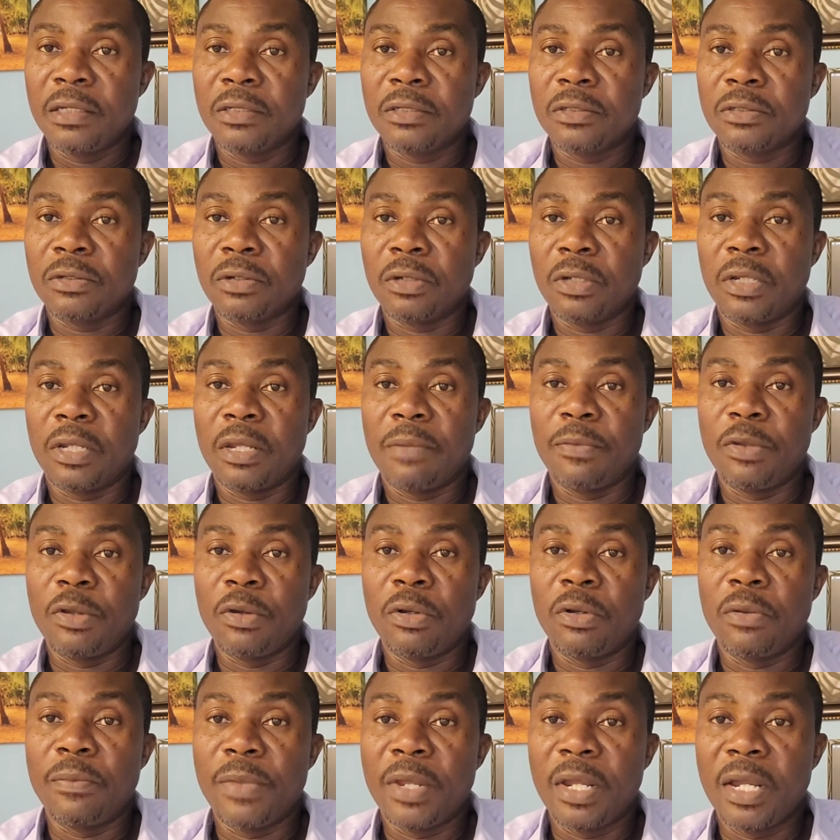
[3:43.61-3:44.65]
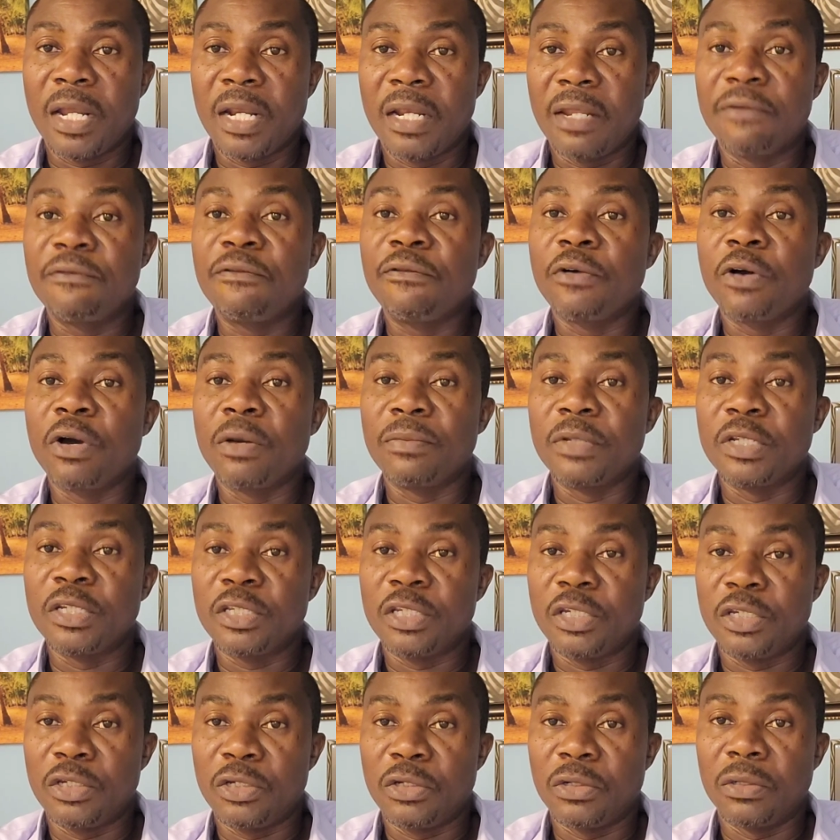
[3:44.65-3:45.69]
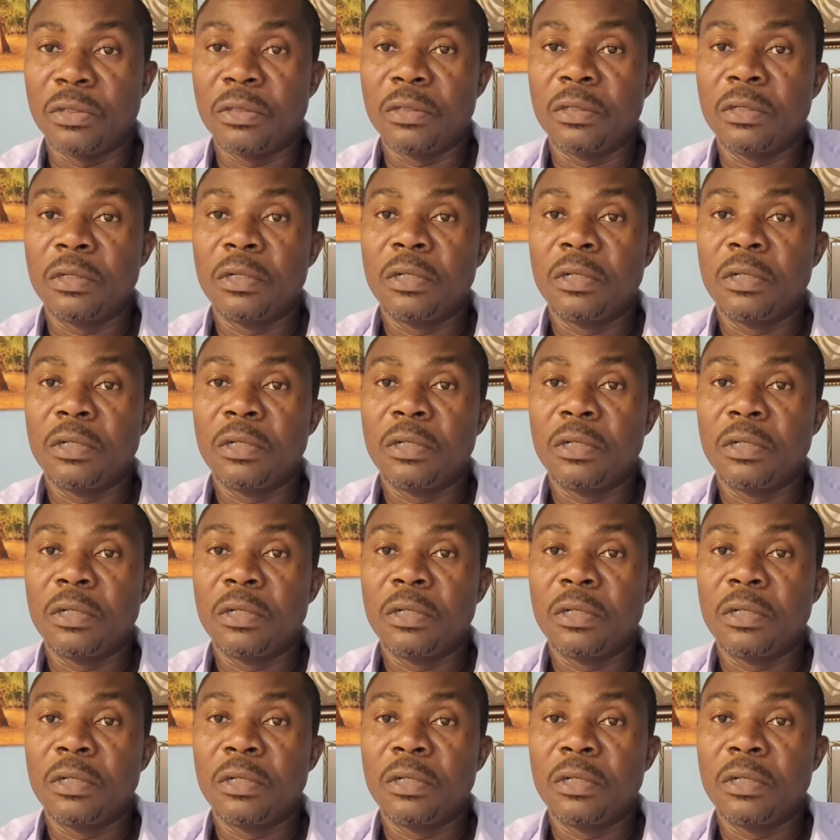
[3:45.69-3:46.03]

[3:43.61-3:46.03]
so you can be able to make an informed decision.